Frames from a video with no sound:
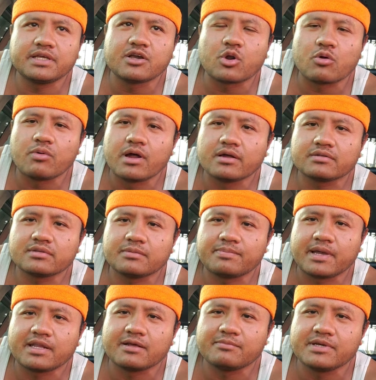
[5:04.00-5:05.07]
they go to work, they
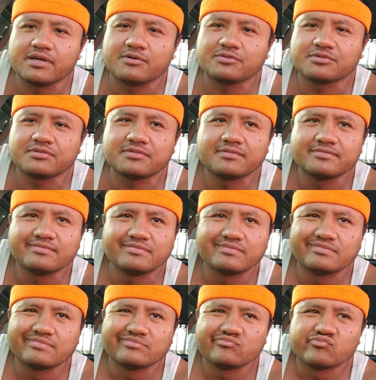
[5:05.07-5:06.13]
pay their bills,
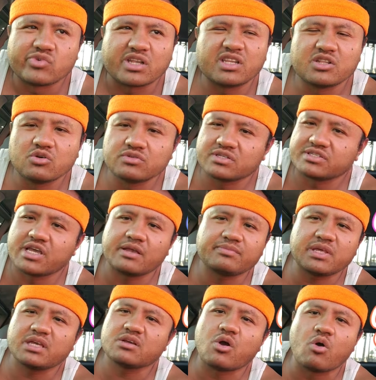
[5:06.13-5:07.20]
and they do the same
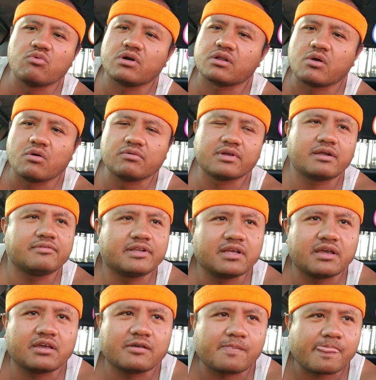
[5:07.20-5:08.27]
thing over and over every
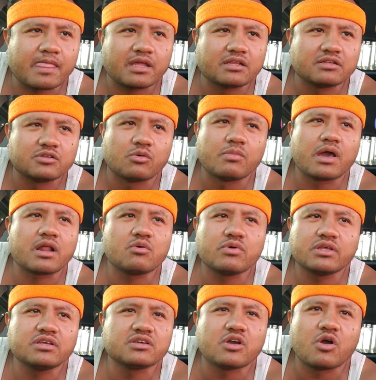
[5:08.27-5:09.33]
day. No matter
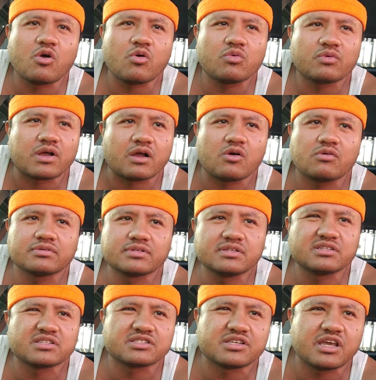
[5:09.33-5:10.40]
where you go, I always
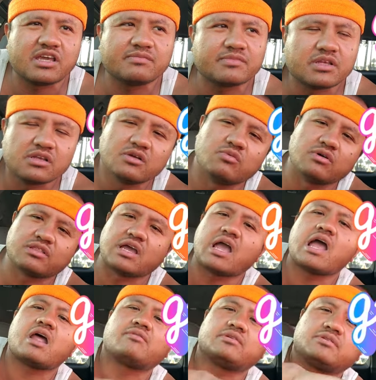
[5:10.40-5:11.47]
see the same, well, the
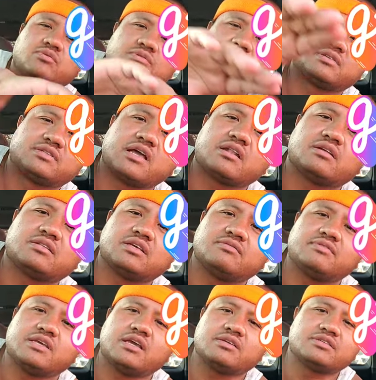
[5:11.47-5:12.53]
average or the standard
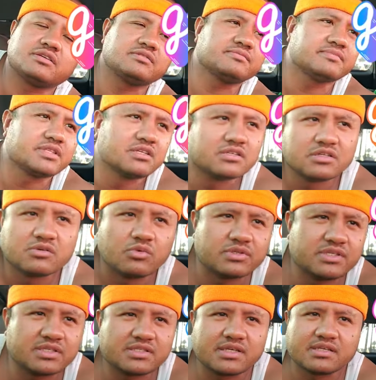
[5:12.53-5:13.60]
deviation,
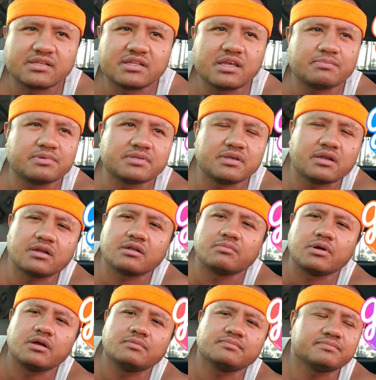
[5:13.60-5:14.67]
which is 68% and
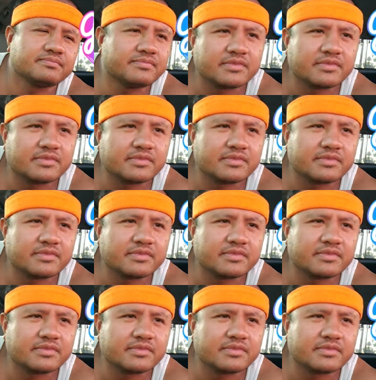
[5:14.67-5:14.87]
above.